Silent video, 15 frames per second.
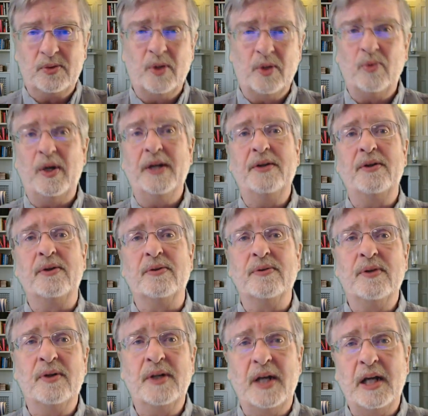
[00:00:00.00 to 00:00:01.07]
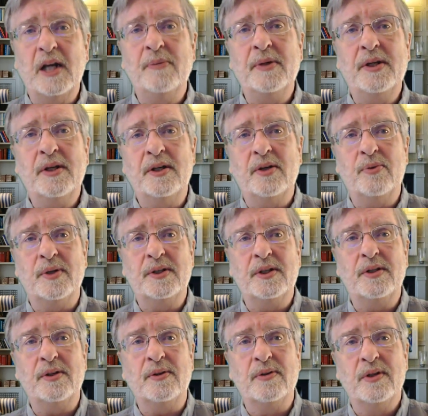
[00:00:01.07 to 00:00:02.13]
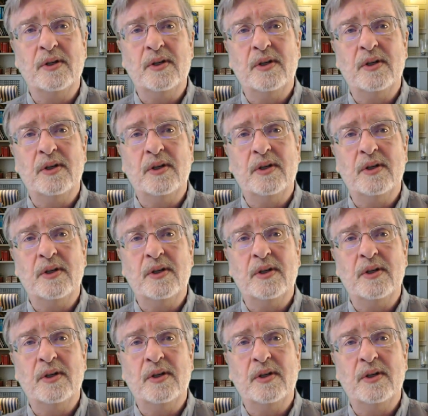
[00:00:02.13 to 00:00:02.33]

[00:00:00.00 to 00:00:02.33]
What do I do? Okay, let me tell you what to do.